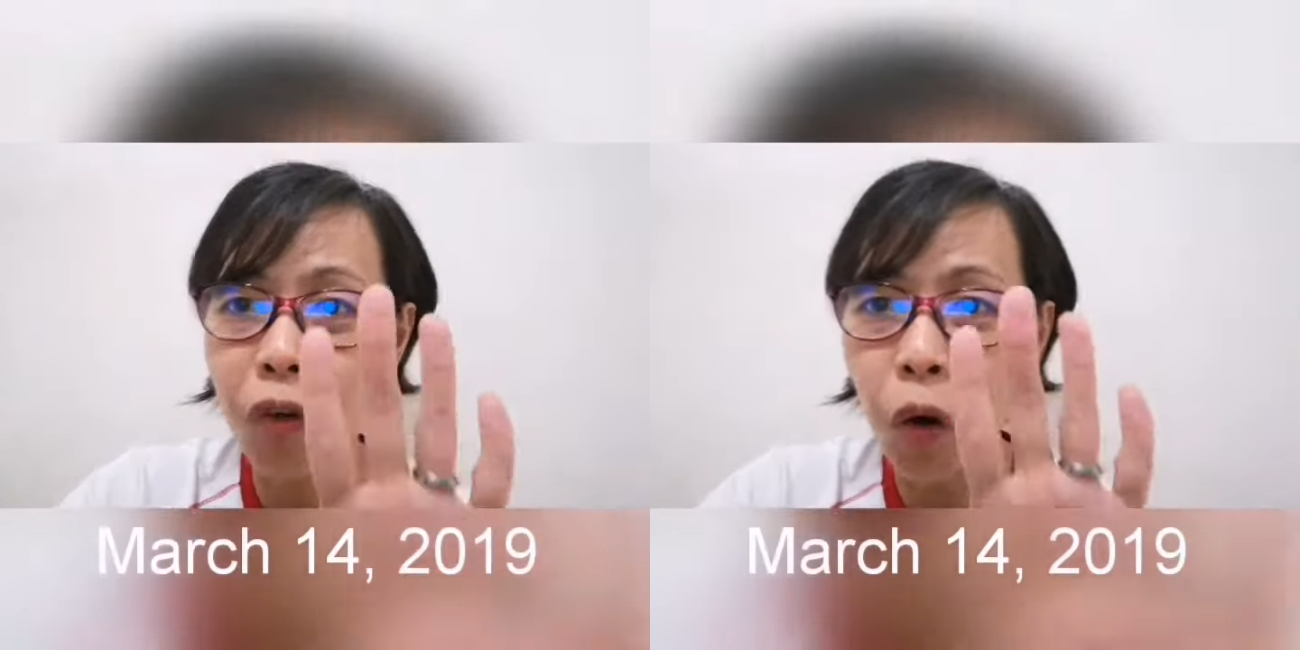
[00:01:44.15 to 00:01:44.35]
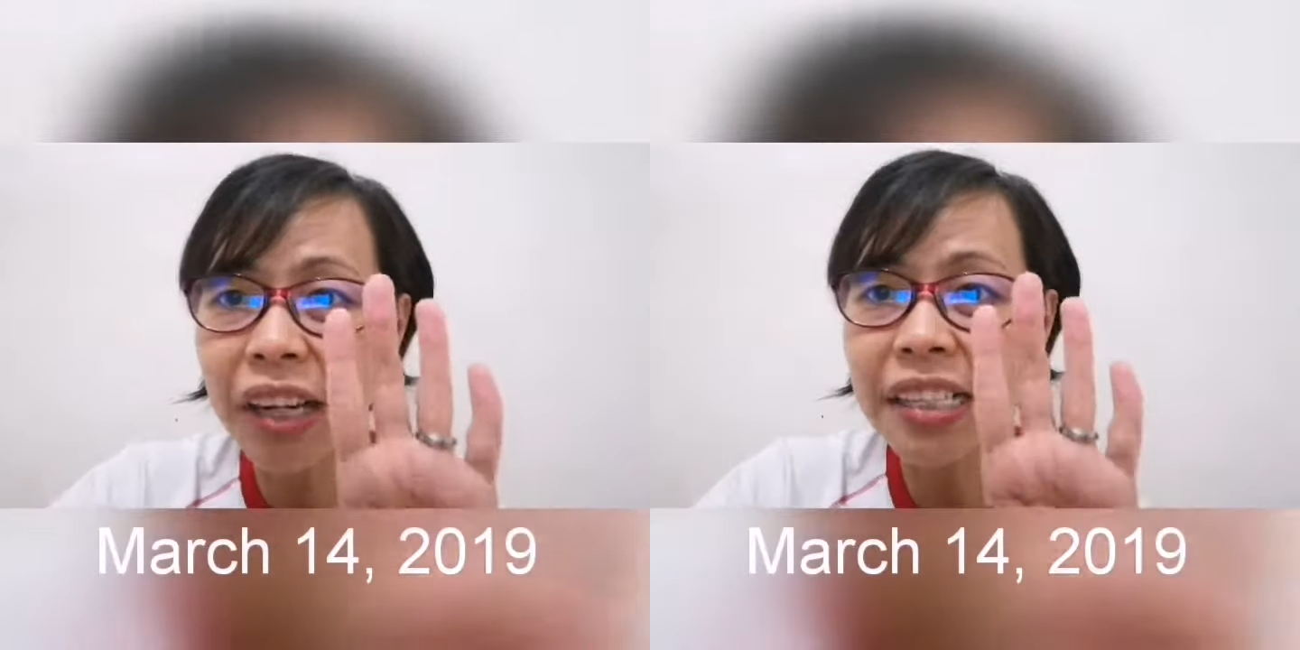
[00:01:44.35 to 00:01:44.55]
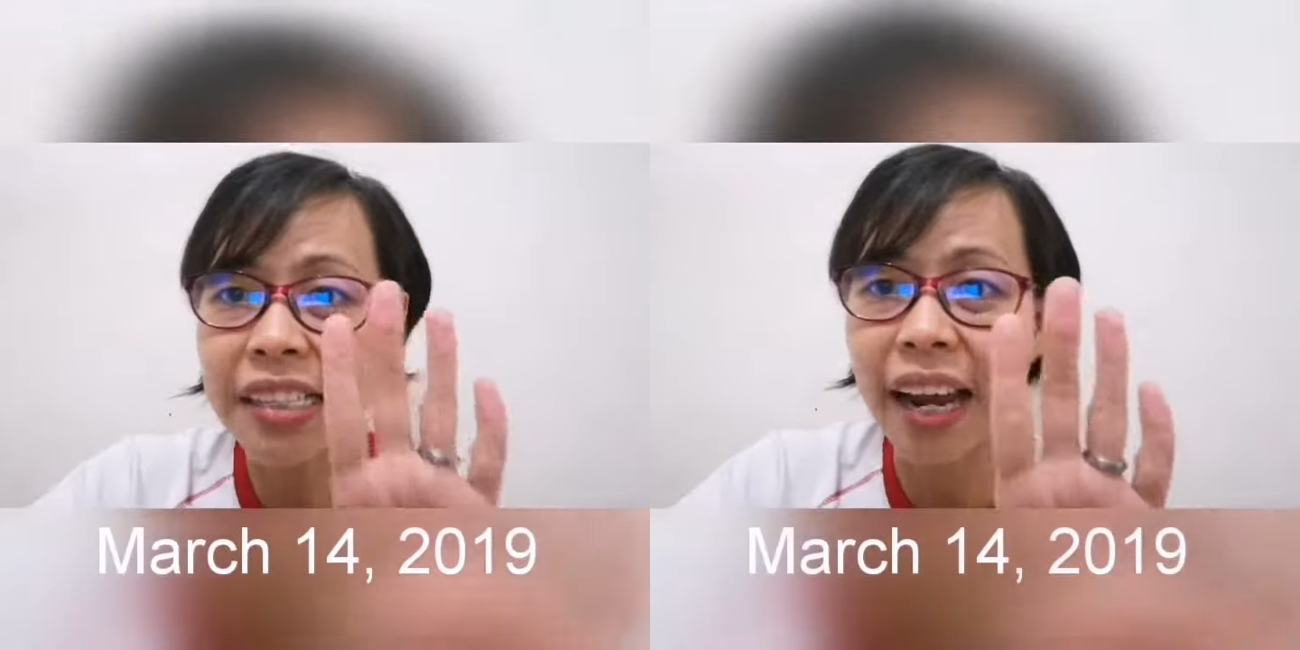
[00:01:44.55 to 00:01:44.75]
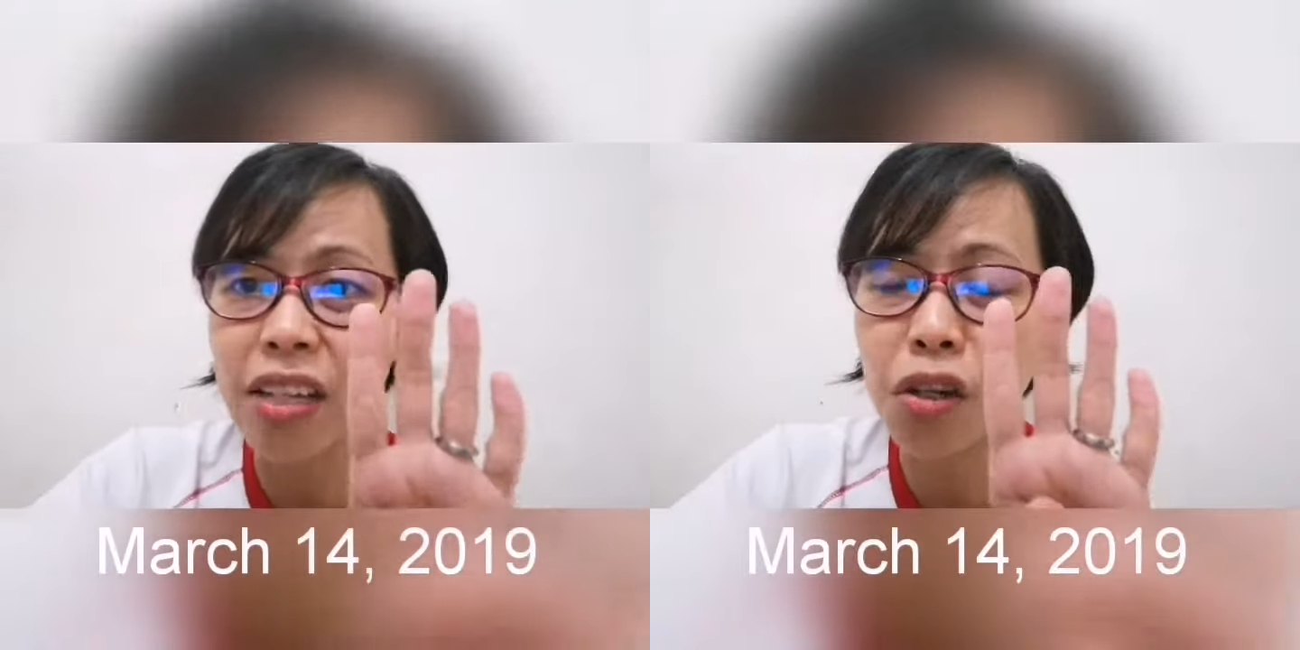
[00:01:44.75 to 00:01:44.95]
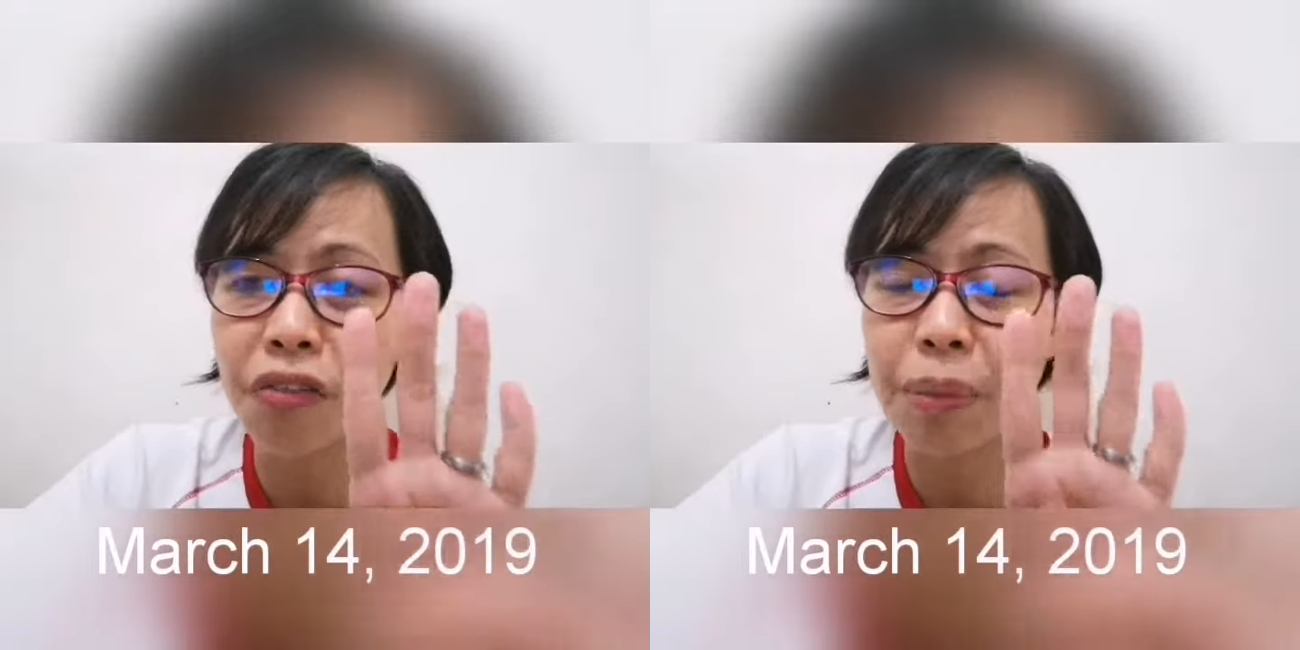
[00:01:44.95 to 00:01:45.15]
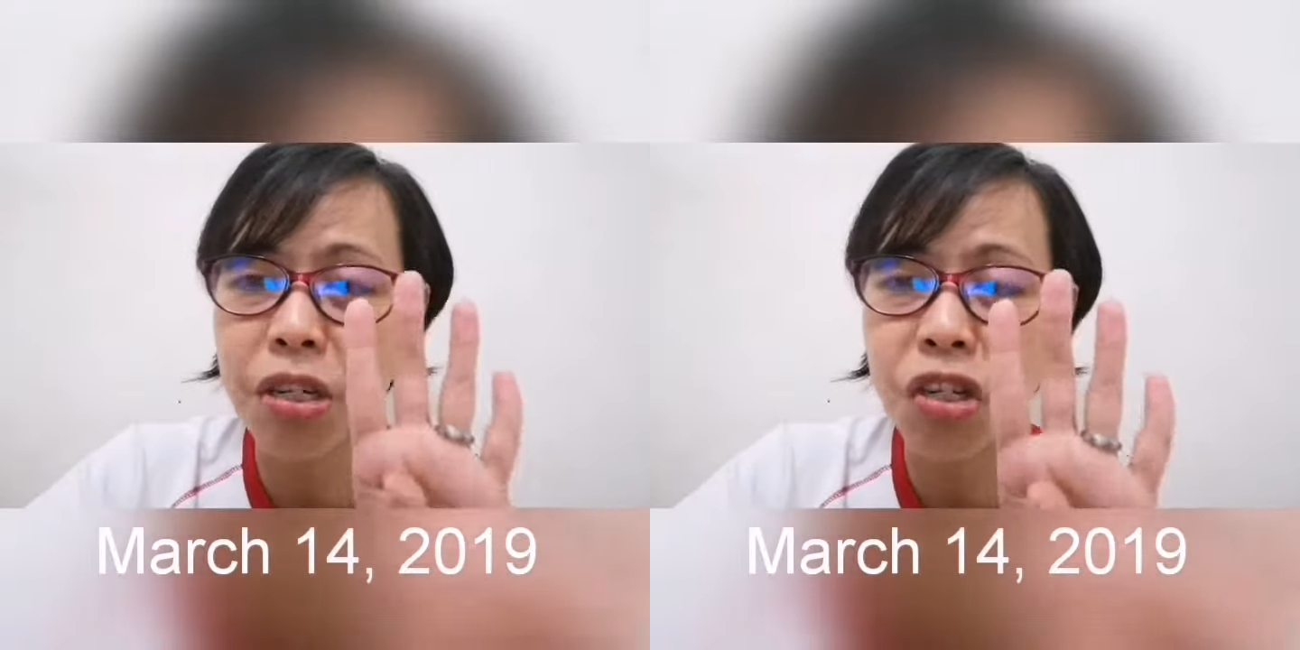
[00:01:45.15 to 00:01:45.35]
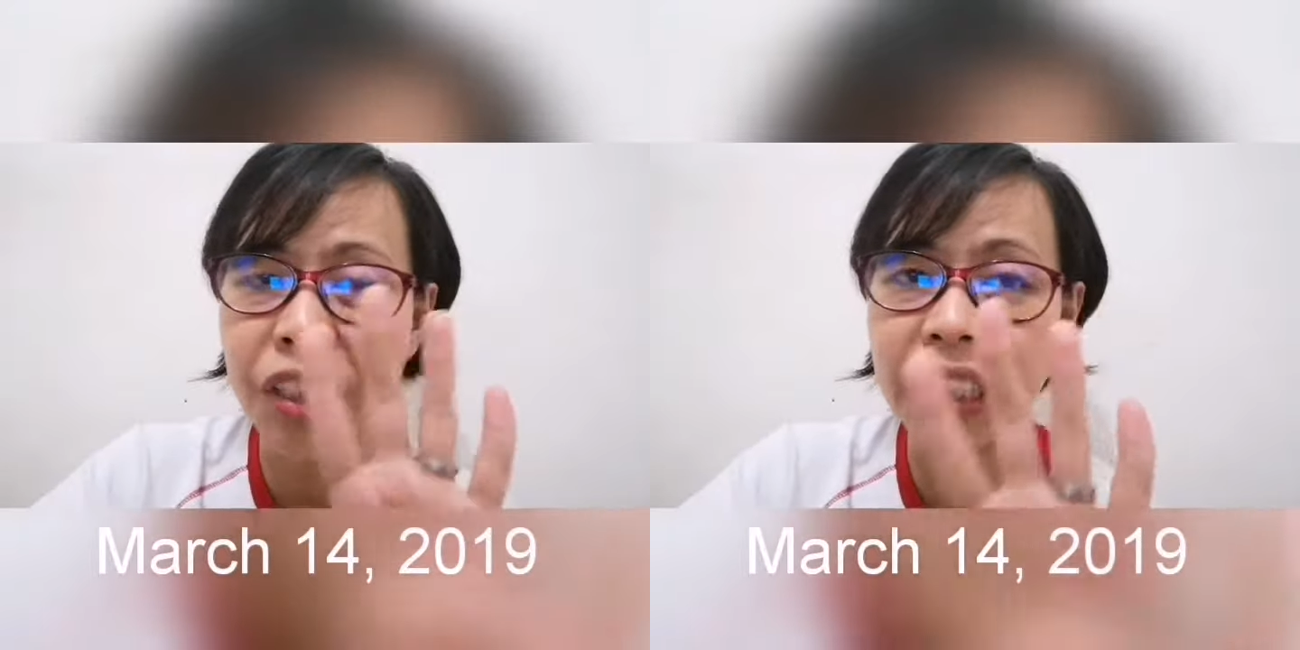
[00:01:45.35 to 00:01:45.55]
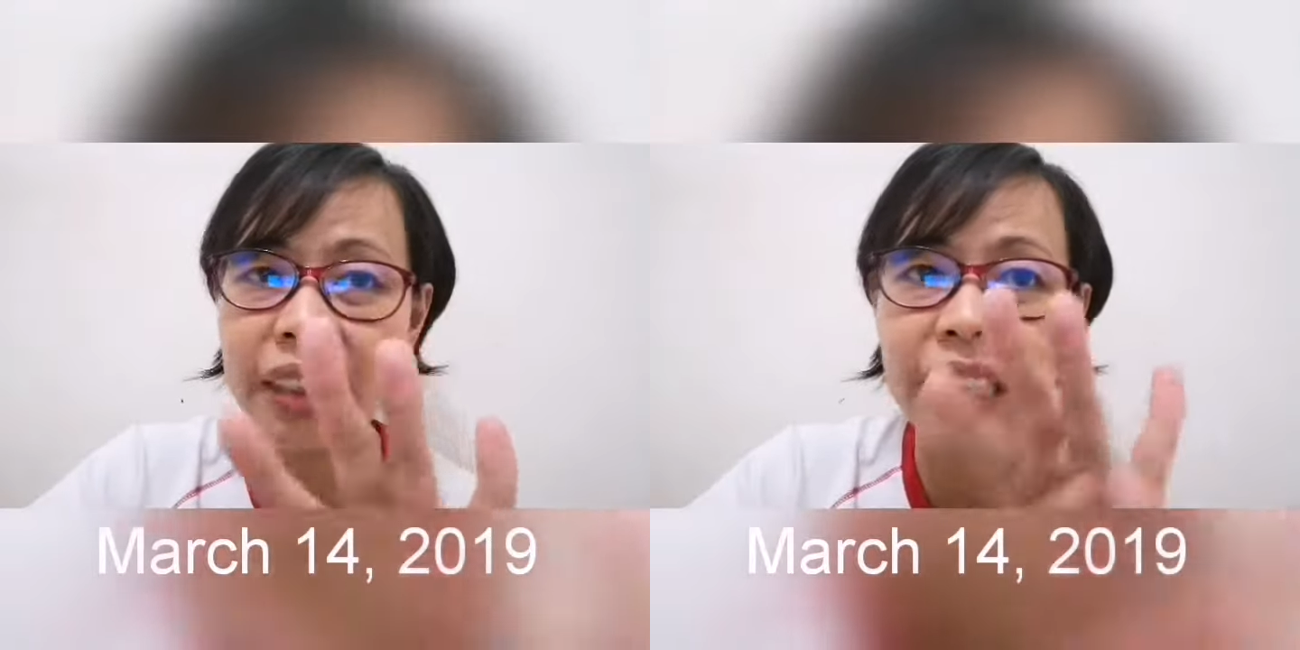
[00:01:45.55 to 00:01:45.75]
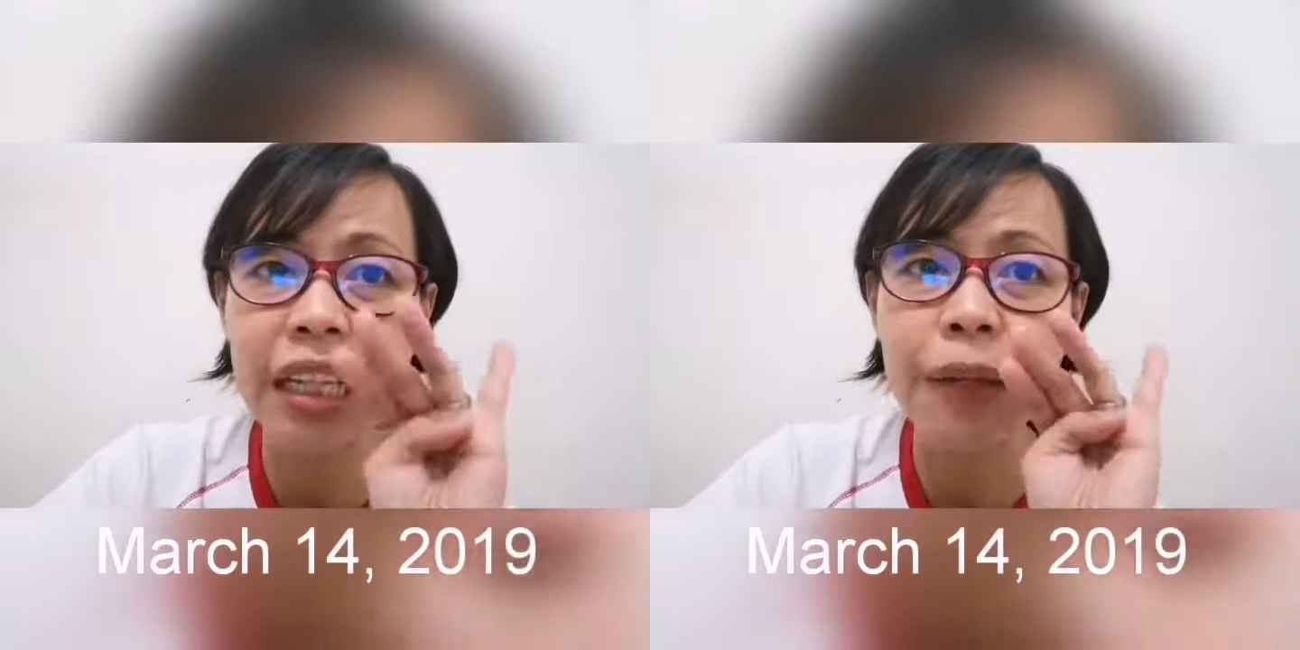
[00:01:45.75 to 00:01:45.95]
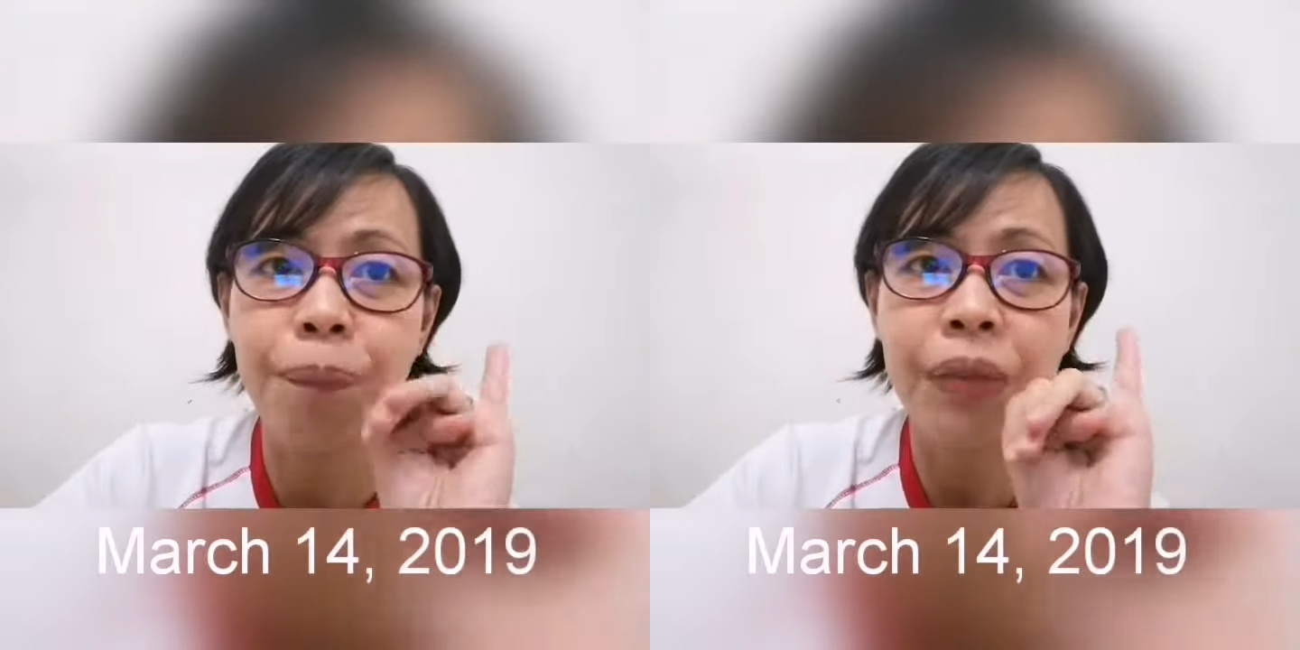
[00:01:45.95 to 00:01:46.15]
4 signs of
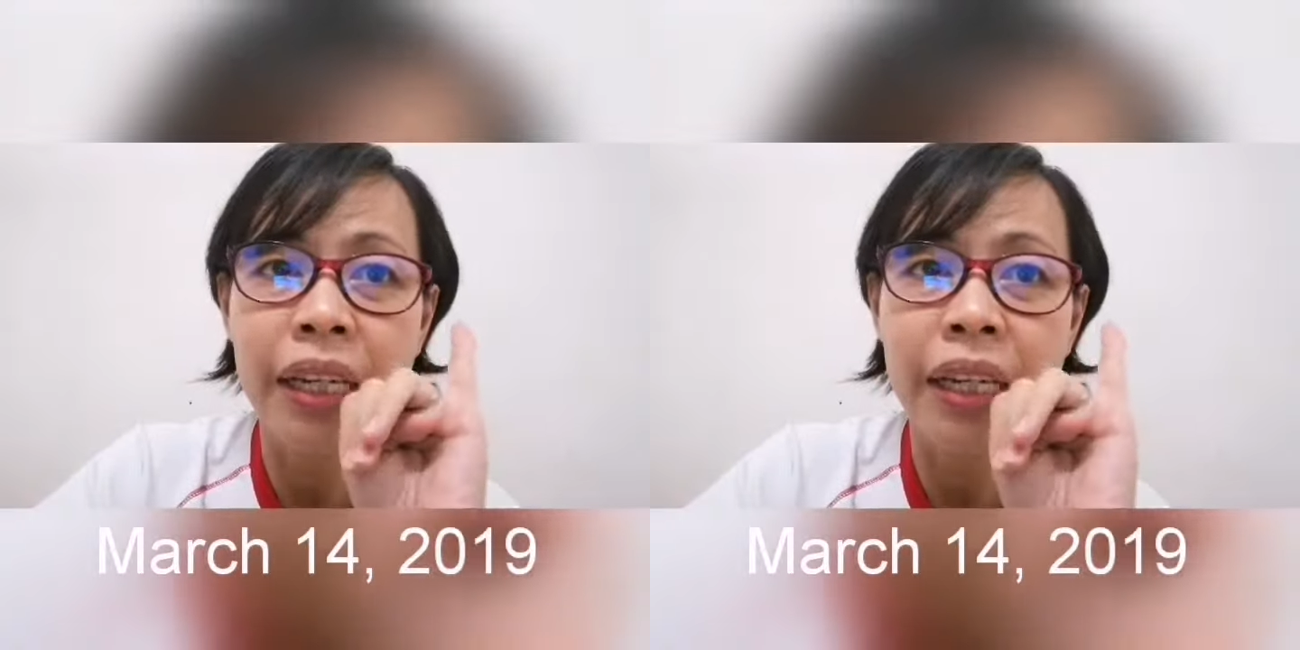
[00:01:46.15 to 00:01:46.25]
immaturity,